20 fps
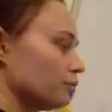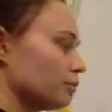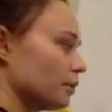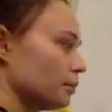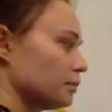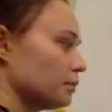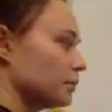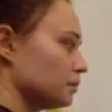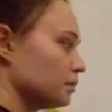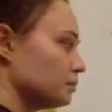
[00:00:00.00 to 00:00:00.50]

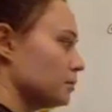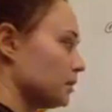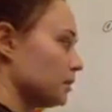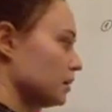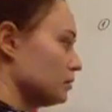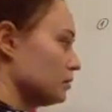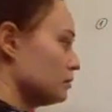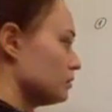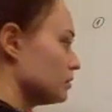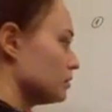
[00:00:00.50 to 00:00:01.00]
family
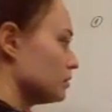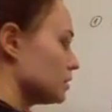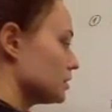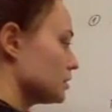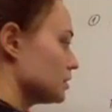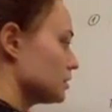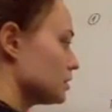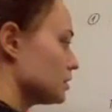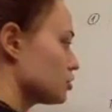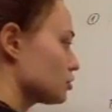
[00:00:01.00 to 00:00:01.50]
B, the
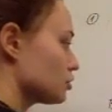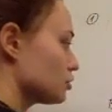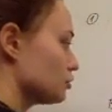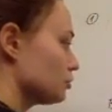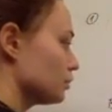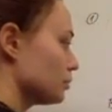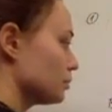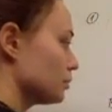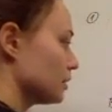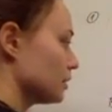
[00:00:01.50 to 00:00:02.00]
decision of
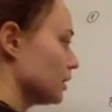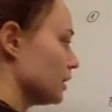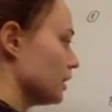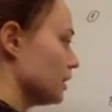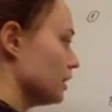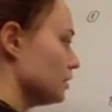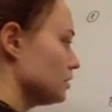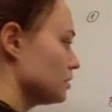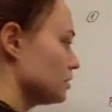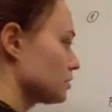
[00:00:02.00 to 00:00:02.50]
family
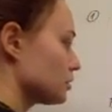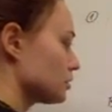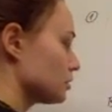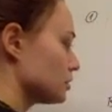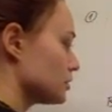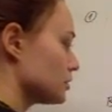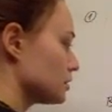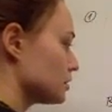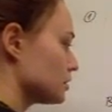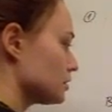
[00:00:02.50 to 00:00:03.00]
A is
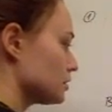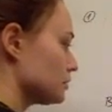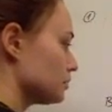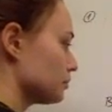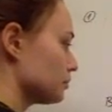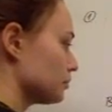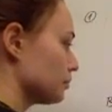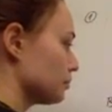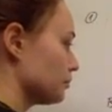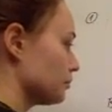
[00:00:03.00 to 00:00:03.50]
constant
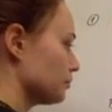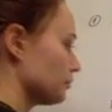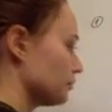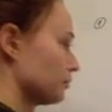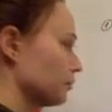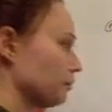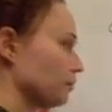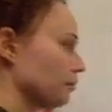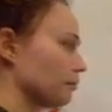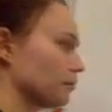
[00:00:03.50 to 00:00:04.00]

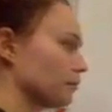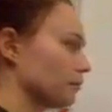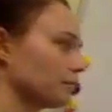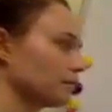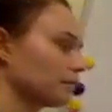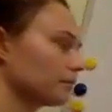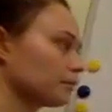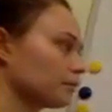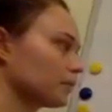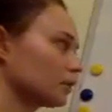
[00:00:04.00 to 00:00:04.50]

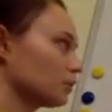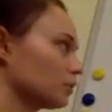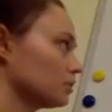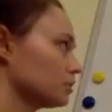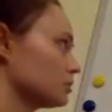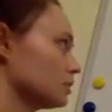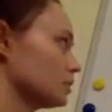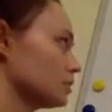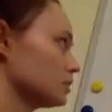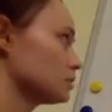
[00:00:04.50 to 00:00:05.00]

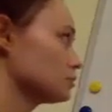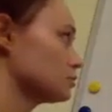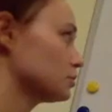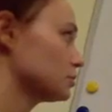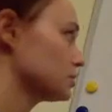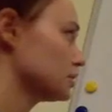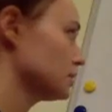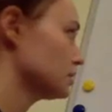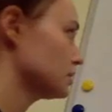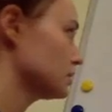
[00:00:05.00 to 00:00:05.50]
because they
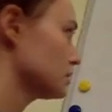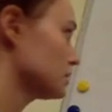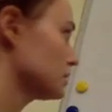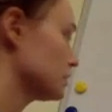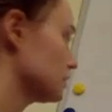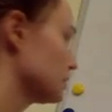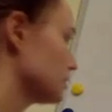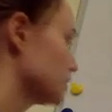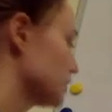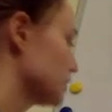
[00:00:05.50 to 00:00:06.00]

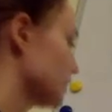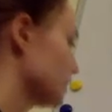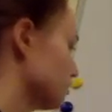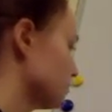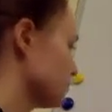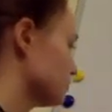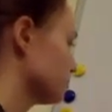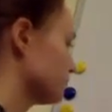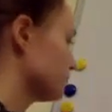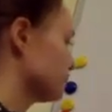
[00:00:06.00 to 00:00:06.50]
simultaneously
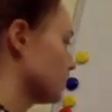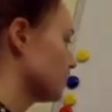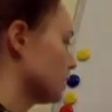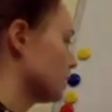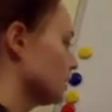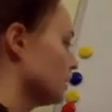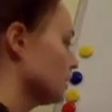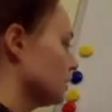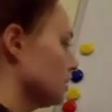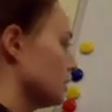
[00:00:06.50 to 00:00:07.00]
decide.
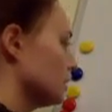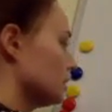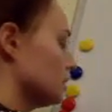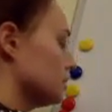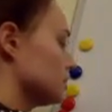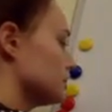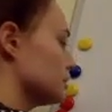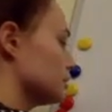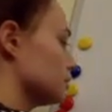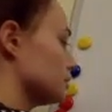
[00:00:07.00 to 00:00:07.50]

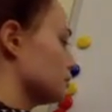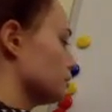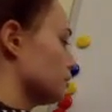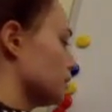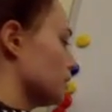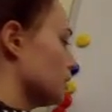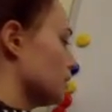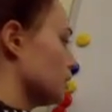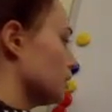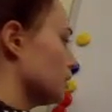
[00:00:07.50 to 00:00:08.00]
So
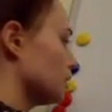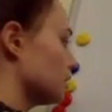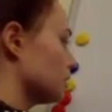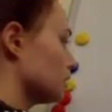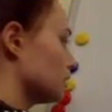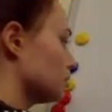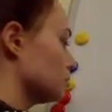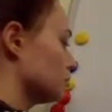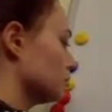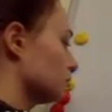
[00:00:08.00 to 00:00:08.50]

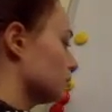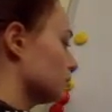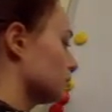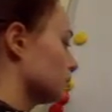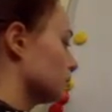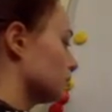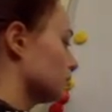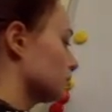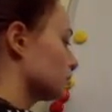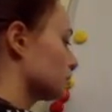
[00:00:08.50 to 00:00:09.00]

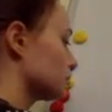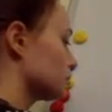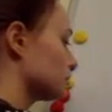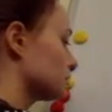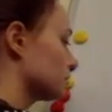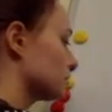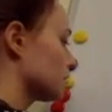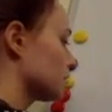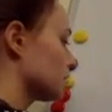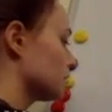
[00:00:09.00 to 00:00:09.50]
first
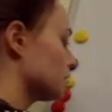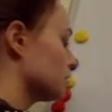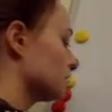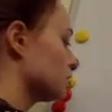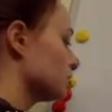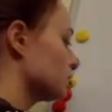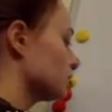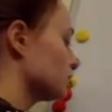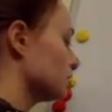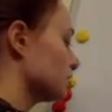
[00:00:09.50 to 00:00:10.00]
order
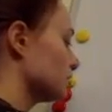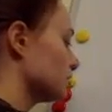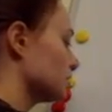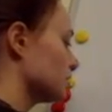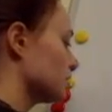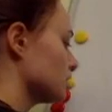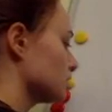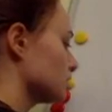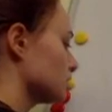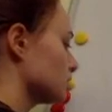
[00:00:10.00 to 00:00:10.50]
condition,
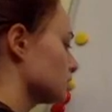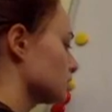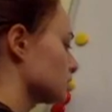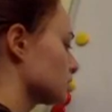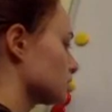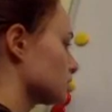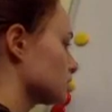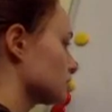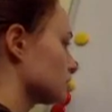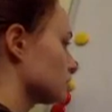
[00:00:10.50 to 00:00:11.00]
take the
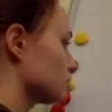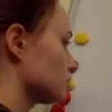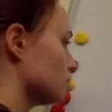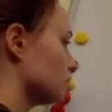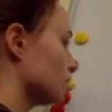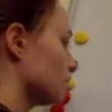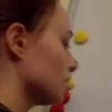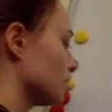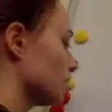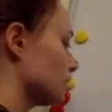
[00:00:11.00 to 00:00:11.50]
derivative
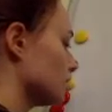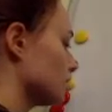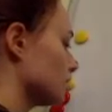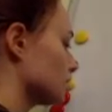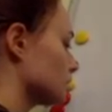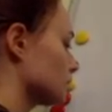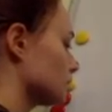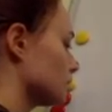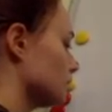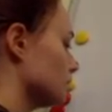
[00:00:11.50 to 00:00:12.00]
by
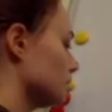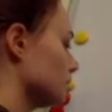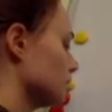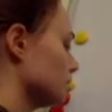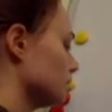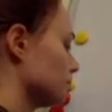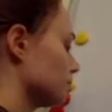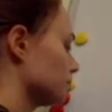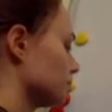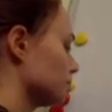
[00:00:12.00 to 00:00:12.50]
xb
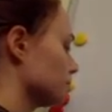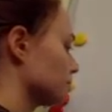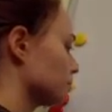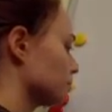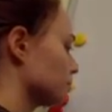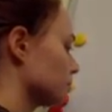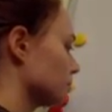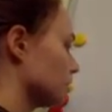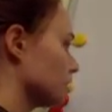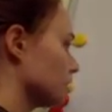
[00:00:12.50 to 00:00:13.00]

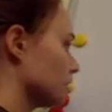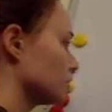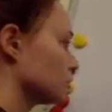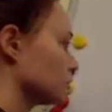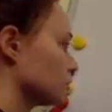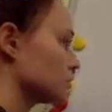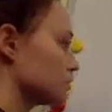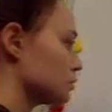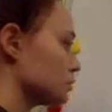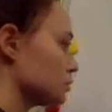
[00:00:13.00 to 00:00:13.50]

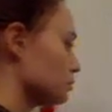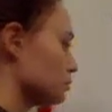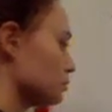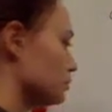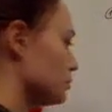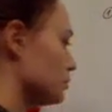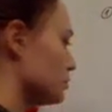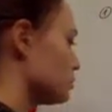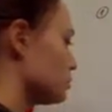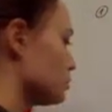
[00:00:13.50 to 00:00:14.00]
equals to
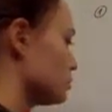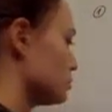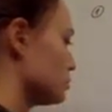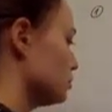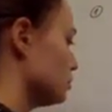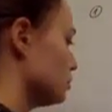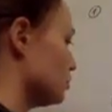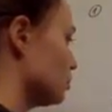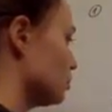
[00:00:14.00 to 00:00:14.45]
2